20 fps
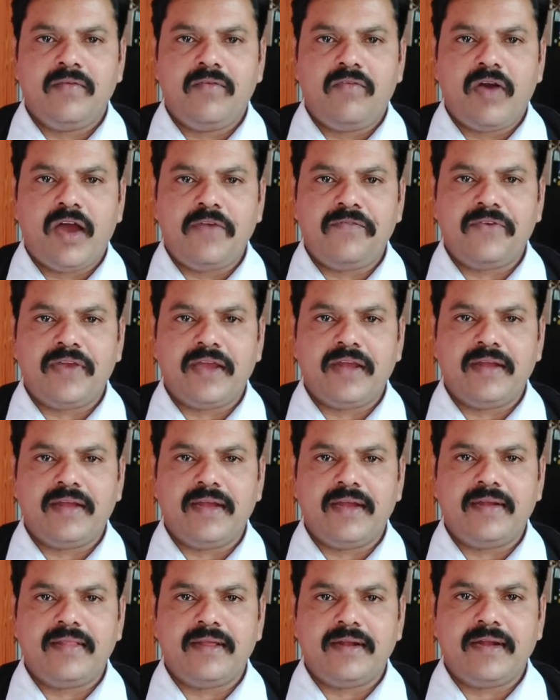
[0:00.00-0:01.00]
wife can
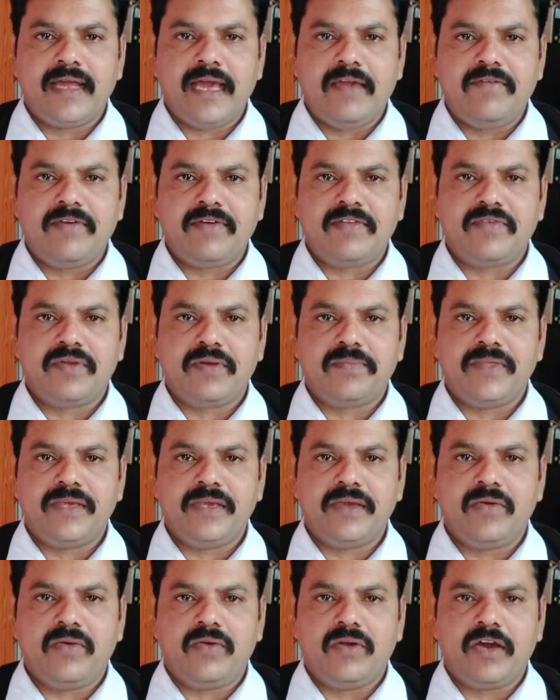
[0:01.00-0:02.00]
get the divorce from
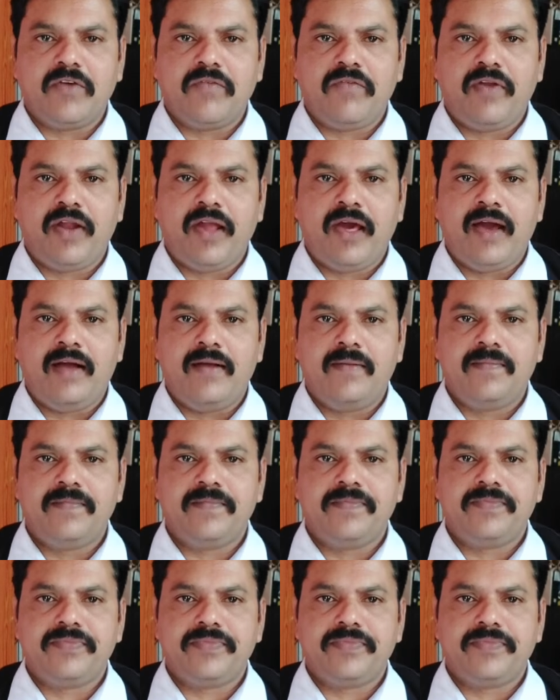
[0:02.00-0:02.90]
the court of law.